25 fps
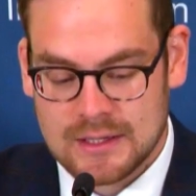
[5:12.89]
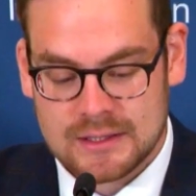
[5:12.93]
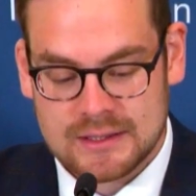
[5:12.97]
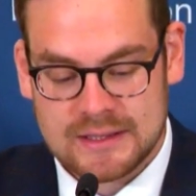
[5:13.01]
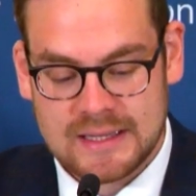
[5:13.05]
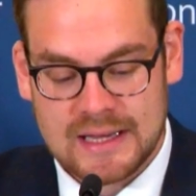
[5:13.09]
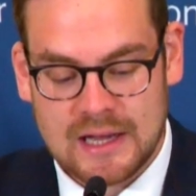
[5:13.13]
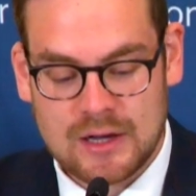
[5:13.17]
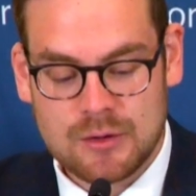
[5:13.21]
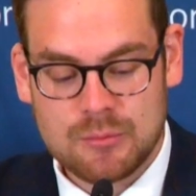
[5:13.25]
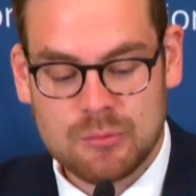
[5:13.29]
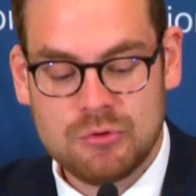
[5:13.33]

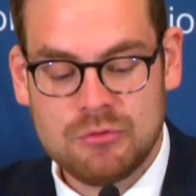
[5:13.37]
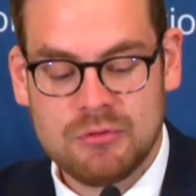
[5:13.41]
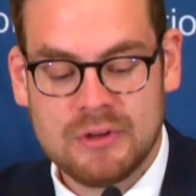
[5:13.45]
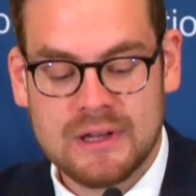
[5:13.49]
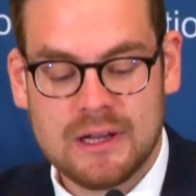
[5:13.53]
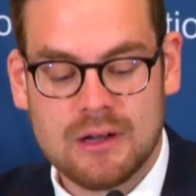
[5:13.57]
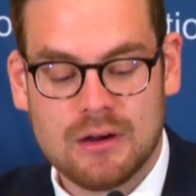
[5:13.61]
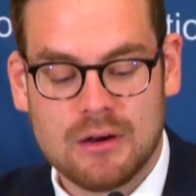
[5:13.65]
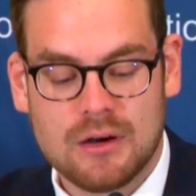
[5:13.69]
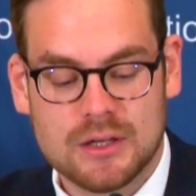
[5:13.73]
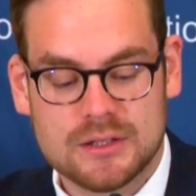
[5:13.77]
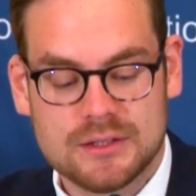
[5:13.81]
Now
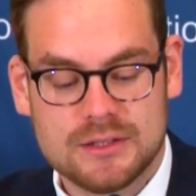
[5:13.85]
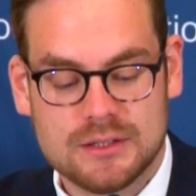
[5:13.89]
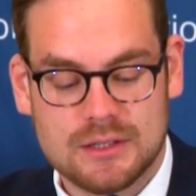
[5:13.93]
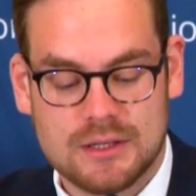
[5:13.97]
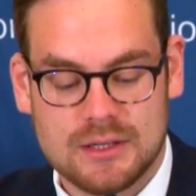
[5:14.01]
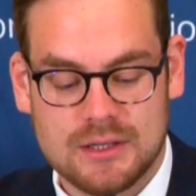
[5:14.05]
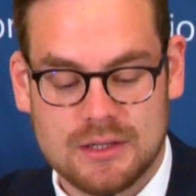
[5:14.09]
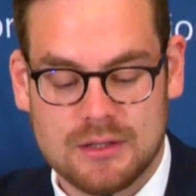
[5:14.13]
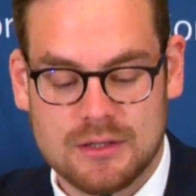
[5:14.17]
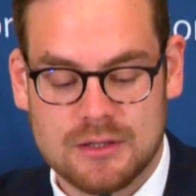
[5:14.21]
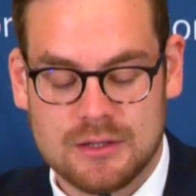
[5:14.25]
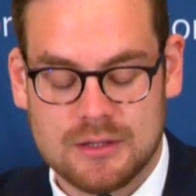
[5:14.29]
moving on
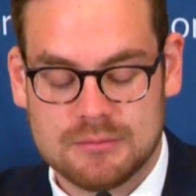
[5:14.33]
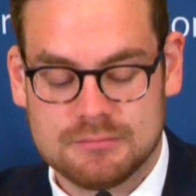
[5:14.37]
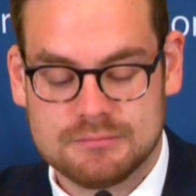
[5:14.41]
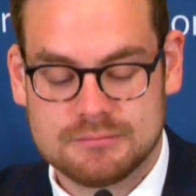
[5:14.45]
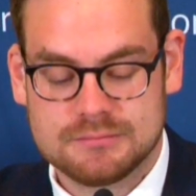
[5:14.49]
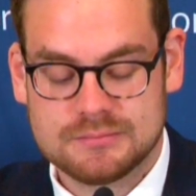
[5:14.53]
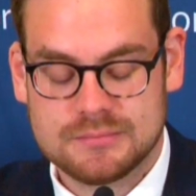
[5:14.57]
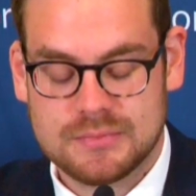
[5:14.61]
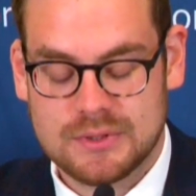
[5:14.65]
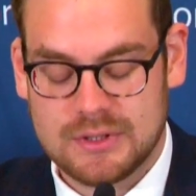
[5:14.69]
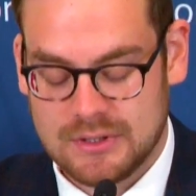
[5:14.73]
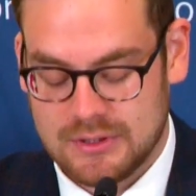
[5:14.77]

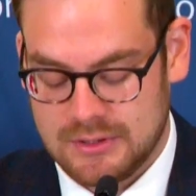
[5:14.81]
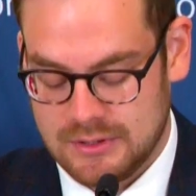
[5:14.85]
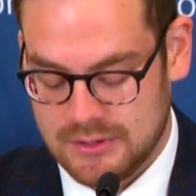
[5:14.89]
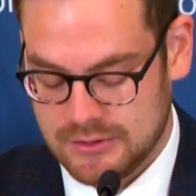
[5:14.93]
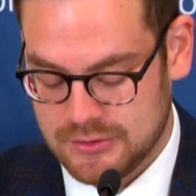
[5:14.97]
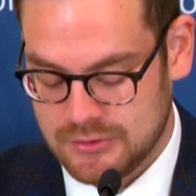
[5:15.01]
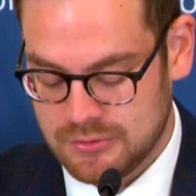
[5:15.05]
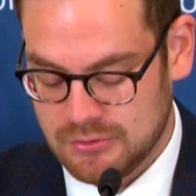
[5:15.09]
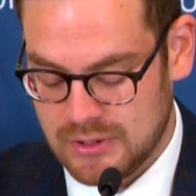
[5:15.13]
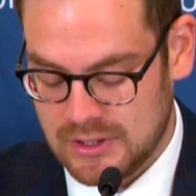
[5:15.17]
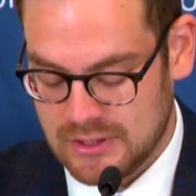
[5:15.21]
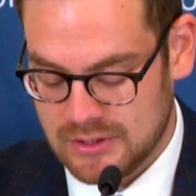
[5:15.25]

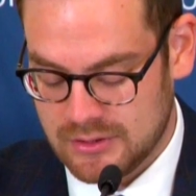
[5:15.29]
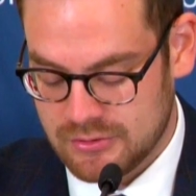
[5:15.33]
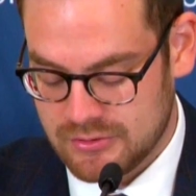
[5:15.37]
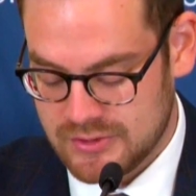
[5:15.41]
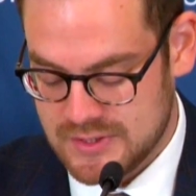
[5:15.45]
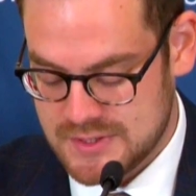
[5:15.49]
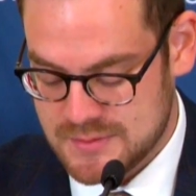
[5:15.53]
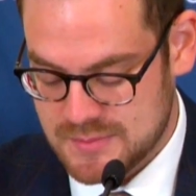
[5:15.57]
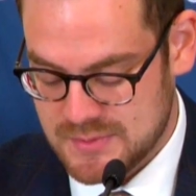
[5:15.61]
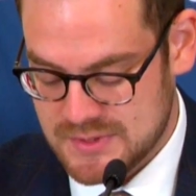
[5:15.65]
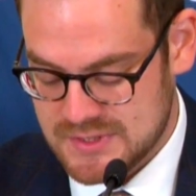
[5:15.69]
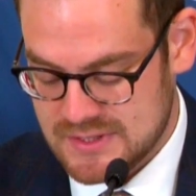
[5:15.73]
to
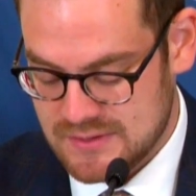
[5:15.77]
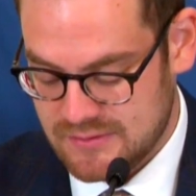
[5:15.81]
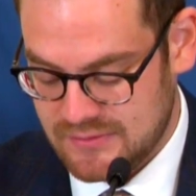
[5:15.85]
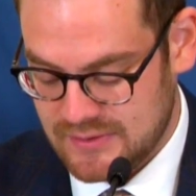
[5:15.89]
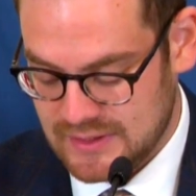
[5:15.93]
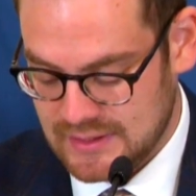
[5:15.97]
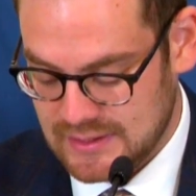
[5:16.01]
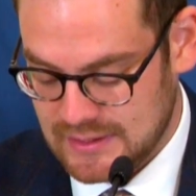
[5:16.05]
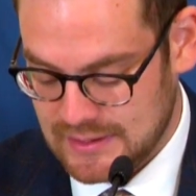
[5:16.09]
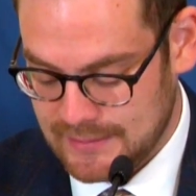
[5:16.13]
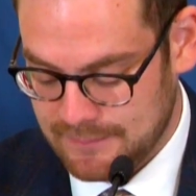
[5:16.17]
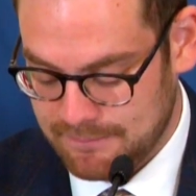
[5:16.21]
Hungary
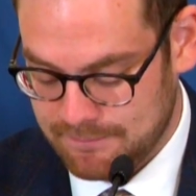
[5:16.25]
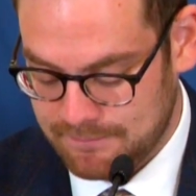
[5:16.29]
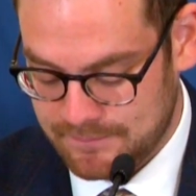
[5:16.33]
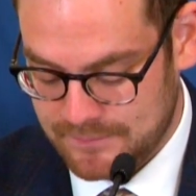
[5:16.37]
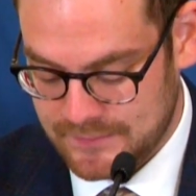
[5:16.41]
specifically.